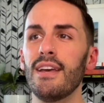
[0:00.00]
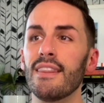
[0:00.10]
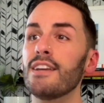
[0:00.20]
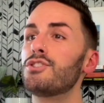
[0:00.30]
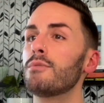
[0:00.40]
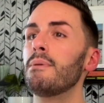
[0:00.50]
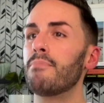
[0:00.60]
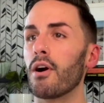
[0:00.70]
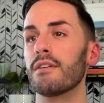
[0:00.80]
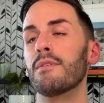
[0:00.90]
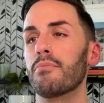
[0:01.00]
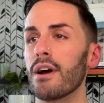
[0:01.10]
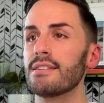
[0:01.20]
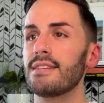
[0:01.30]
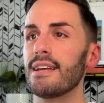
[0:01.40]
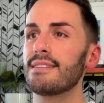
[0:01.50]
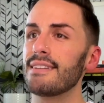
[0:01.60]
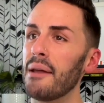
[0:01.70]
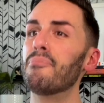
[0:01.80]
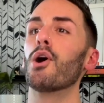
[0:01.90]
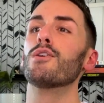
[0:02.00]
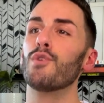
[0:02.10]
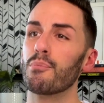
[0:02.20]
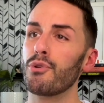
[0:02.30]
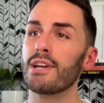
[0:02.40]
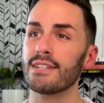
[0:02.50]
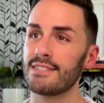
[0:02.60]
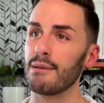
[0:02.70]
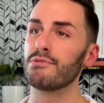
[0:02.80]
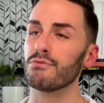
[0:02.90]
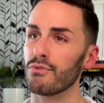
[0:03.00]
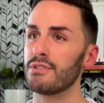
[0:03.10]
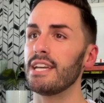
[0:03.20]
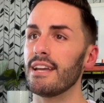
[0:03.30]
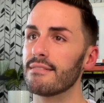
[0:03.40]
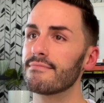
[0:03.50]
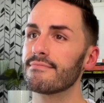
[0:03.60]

they should be part of the process and part of your preconception routine.